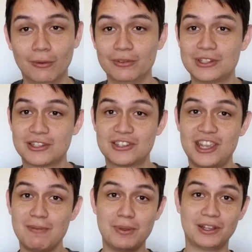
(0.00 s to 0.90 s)

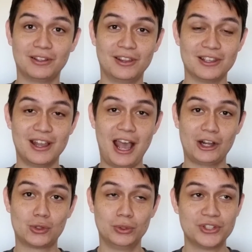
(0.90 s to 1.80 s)
skipping the
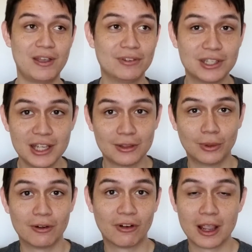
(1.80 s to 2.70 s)
actual 17th
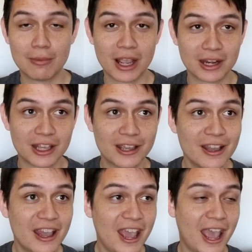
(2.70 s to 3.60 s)
whenever I'm 90
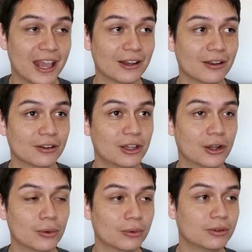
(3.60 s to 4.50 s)
and,
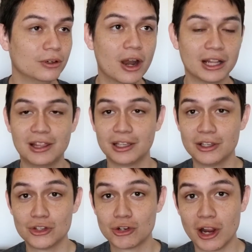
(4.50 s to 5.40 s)
not
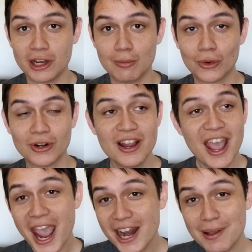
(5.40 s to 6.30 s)
thinking straight anymore,
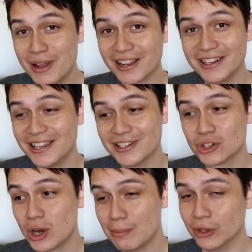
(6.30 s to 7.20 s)
and I'm not going to get in
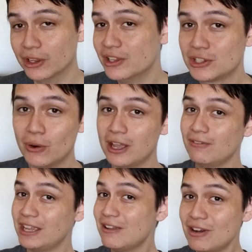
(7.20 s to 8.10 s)
trouble. So
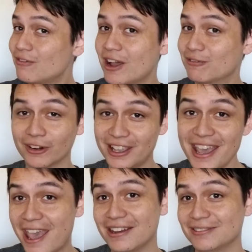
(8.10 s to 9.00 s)
even if I
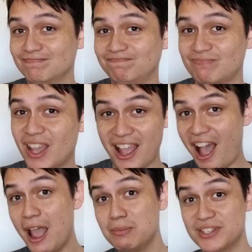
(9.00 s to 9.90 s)
forget,
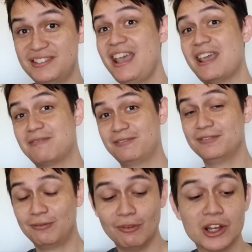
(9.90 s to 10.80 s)
I'm safe,
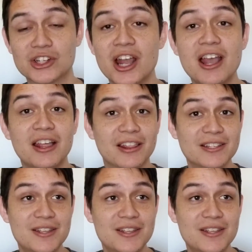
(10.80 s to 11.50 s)
which this